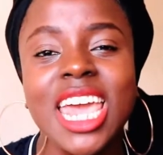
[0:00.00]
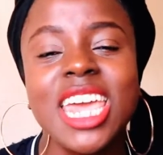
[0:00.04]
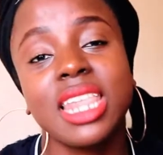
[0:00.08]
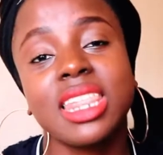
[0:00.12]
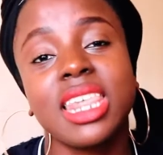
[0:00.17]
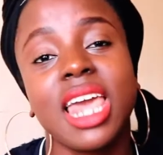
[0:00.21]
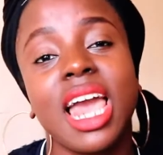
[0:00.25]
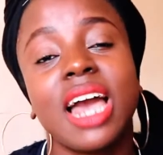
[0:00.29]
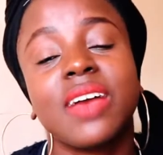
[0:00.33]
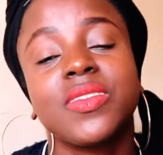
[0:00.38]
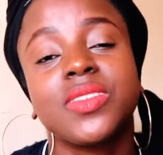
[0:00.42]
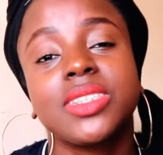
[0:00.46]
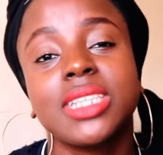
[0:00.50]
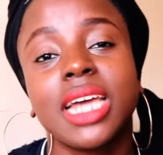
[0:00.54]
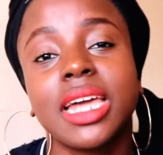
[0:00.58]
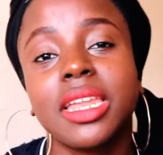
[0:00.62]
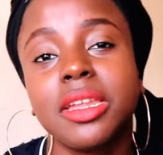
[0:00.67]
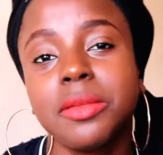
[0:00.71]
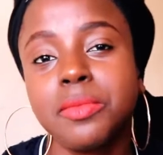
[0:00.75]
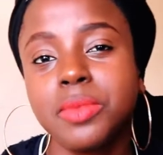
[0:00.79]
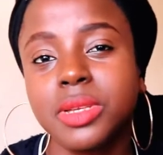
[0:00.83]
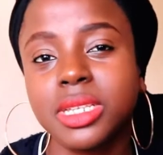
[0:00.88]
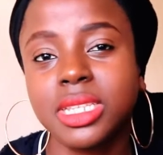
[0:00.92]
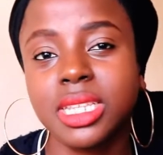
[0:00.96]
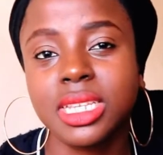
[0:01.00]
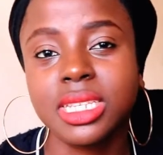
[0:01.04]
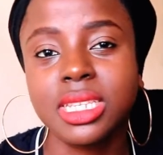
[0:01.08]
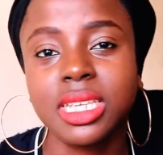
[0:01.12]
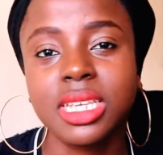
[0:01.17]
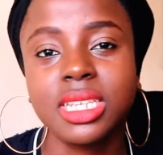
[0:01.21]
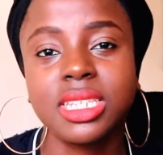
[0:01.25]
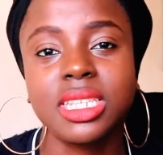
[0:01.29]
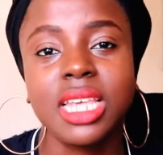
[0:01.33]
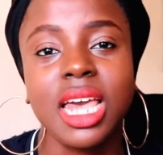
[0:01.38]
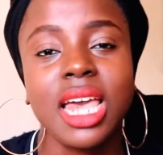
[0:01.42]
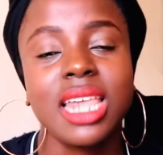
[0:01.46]
They have started
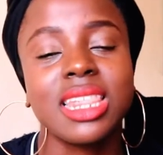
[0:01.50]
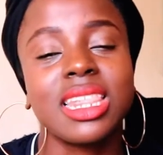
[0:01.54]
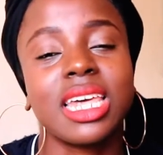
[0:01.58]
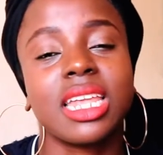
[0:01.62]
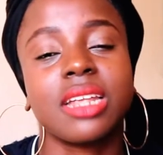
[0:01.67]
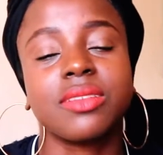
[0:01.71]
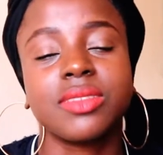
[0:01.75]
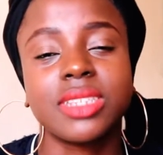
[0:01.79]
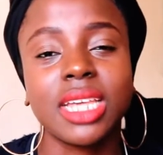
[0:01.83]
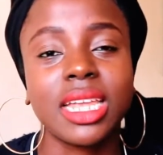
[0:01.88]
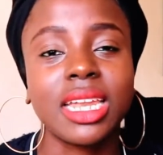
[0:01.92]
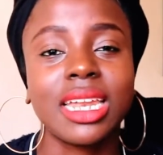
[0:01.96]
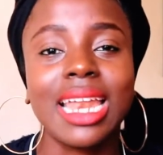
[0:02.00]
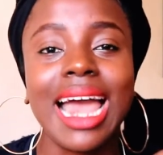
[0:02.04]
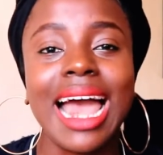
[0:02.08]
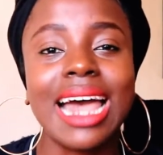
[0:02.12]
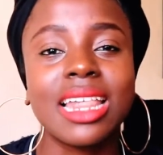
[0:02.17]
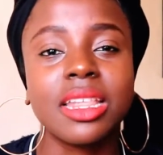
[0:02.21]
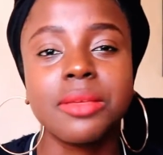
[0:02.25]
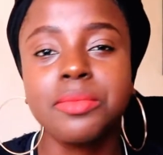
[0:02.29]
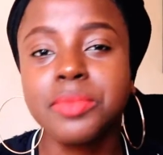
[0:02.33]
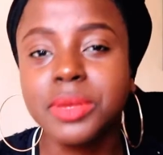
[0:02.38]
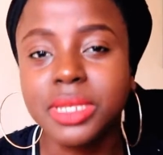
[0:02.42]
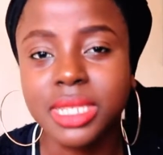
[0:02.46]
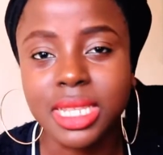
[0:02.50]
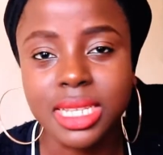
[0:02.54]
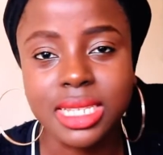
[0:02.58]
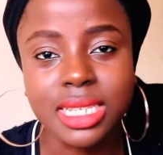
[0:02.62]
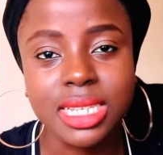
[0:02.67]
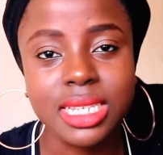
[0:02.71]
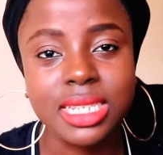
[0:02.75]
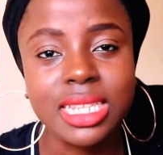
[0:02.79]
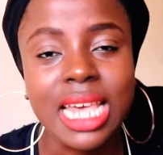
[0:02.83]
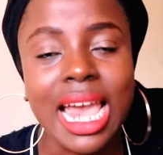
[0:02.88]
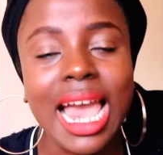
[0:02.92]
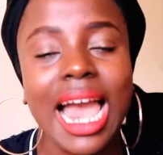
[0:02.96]
businesses that have started other
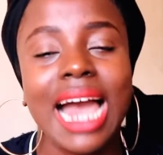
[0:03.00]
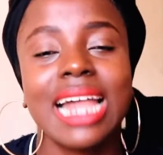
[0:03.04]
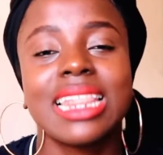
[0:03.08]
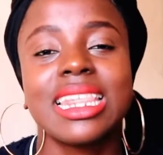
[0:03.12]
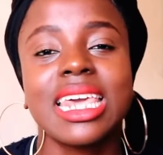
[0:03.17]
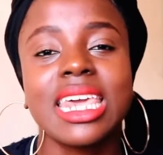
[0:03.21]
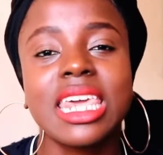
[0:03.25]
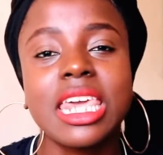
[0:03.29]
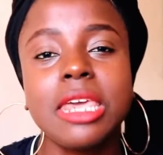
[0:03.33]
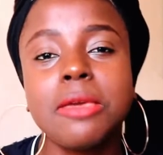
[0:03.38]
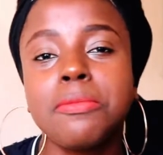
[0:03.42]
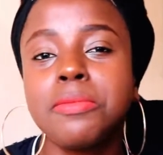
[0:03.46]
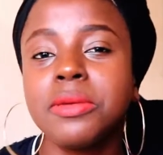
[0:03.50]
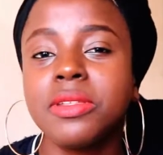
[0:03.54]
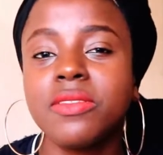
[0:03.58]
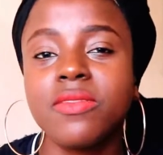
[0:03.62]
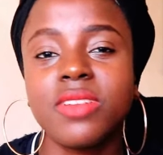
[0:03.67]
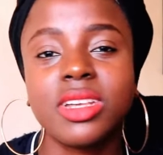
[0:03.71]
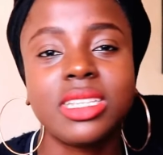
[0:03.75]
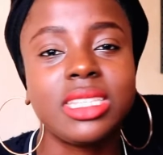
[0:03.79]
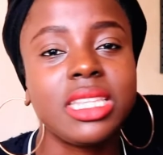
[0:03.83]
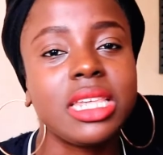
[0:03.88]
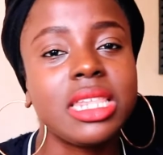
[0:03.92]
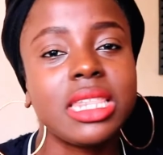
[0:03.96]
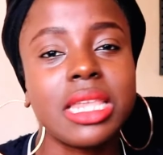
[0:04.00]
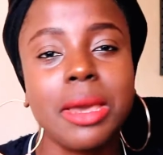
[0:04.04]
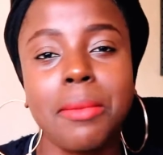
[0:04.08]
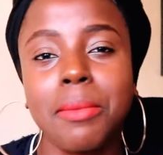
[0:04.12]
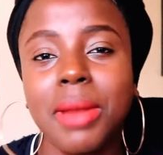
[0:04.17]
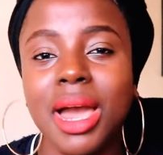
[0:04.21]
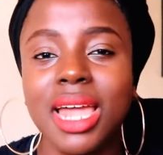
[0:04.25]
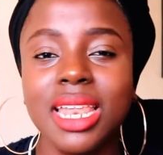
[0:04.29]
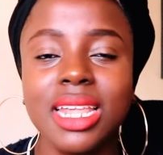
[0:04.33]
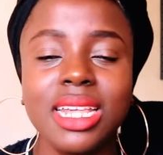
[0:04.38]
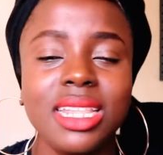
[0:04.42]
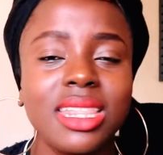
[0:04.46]
businesses, and they keep investing their
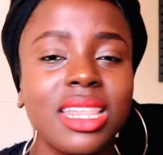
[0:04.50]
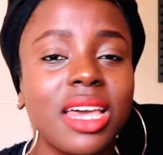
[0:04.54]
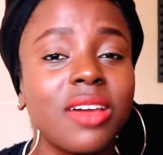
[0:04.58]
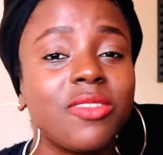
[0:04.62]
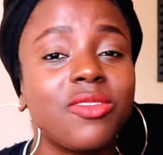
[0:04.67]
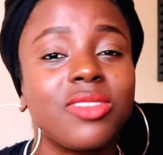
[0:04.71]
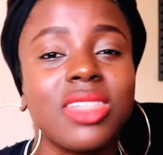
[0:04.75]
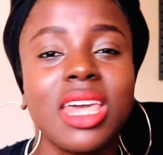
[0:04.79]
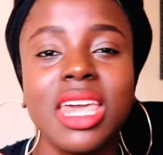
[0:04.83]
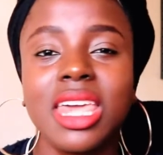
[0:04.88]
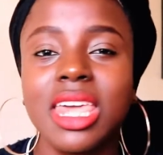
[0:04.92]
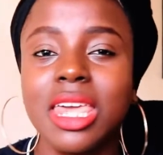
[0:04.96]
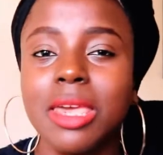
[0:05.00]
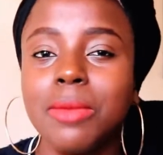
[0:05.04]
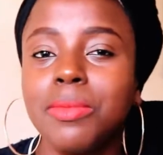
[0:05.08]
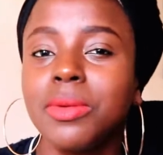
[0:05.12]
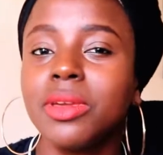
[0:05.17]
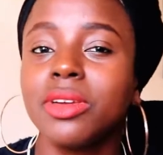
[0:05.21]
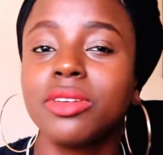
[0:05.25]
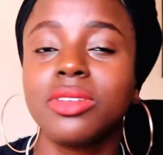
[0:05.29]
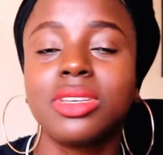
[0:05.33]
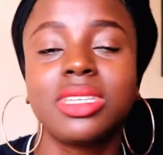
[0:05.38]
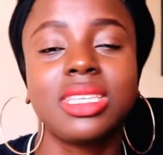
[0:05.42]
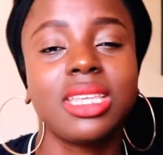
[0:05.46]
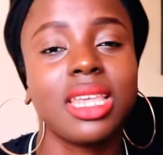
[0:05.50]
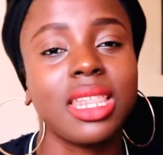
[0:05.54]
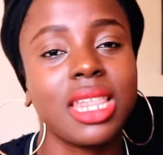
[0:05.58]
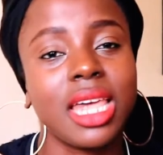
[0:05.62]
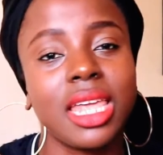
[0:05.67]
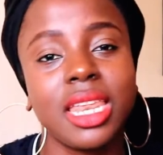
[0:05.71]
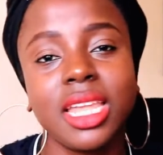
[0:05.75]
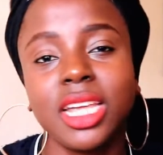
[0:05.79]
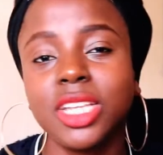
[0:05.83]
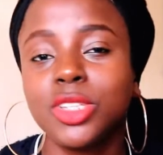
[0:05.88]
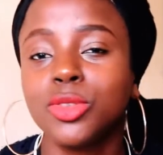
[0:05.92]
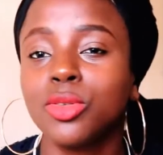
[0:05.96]
money, therefore they keep increasing
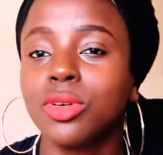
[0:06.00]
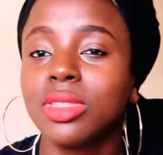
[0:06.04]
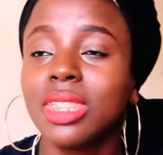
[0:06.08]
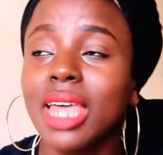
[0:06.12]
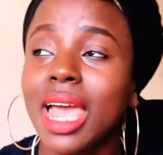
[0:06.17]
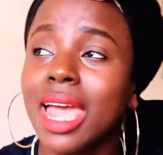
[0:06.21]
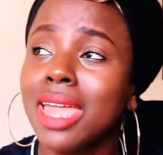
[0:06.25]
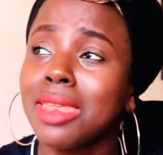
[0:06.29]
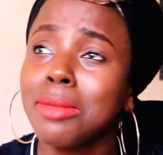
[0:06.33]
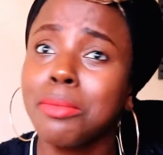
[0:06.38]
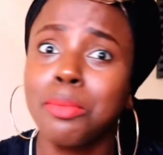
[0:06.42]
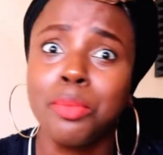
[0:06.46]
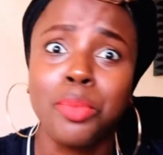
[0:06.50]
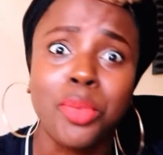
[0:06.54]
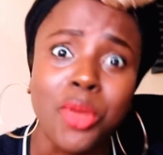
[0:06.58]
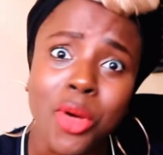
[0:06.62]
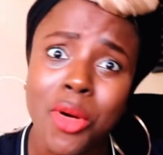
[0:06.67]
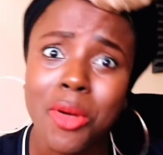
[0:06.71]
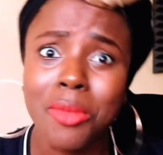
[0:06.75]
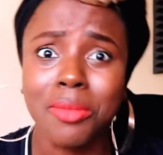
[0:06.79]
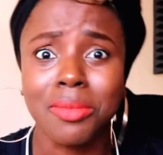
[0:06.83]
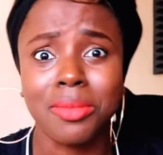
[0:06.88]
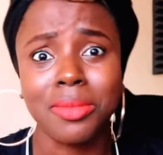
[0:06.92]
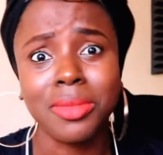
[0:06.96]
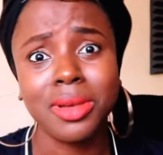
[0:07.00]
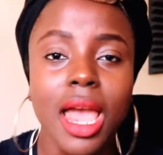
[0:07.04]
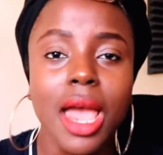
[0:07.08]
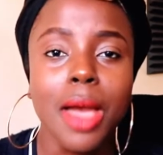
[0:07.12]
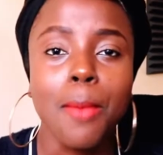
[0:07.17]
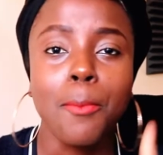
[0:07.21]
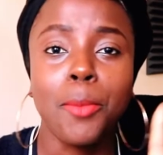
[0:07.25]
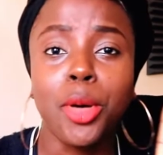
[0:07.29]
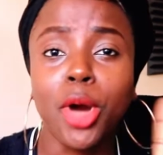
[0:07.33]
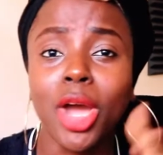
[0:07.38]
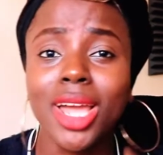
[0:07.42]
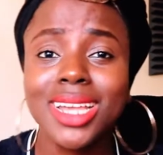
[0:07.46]
their net worth, and boom.
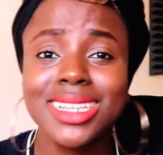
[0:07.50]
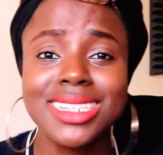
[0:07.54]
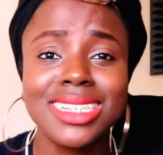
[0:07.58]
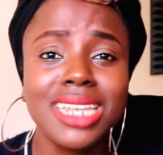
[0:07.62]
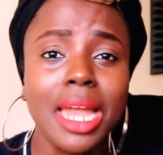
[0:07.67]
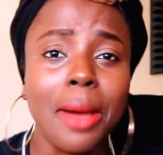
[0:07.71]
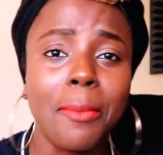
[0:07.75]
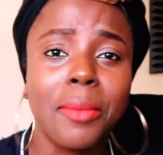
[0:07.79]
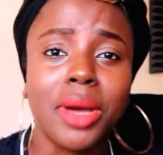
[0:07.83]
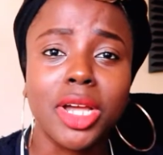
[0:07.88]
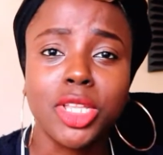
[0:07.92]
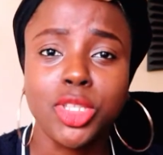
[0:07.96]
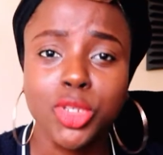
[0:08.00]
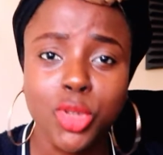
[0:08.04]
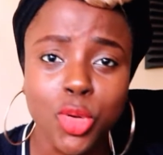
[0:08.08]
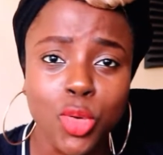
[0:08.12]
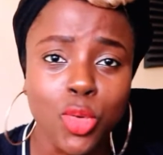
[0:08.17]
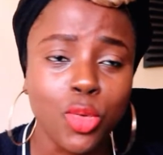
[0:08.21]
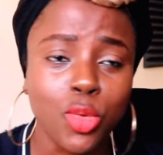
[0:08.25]
Point number 2,